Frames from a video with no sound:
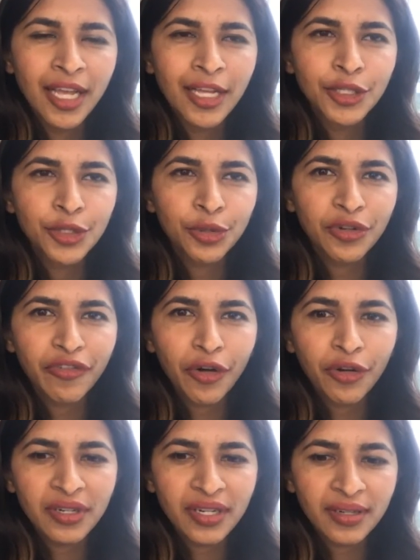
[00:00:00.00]
So
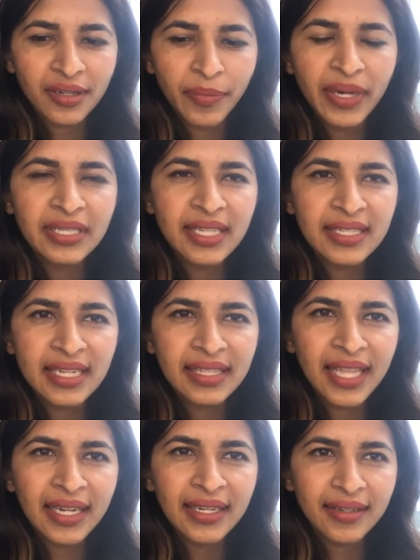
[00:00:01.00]
for persisting
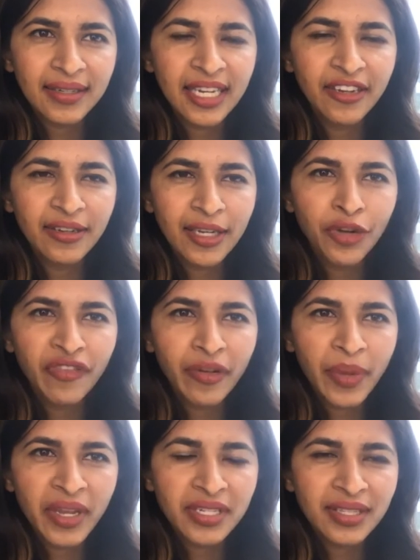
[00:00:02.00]
that new
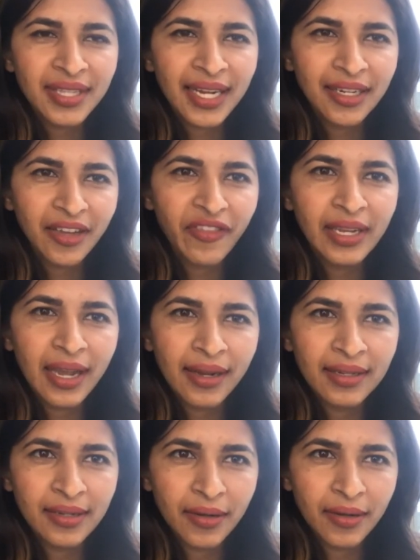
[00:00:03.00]
information that we are